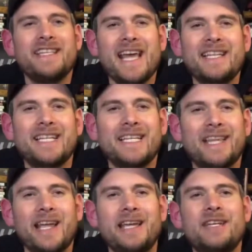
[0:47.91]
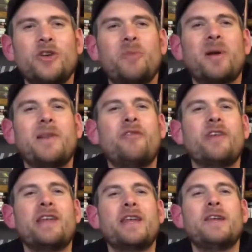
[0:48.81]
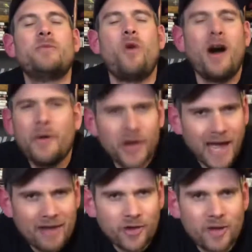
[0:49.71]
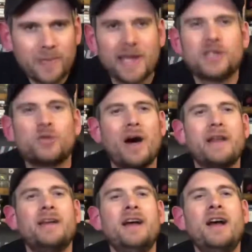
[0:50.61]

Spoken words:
Yes, indeed. You're probably thinking, why would I have it on the PS1?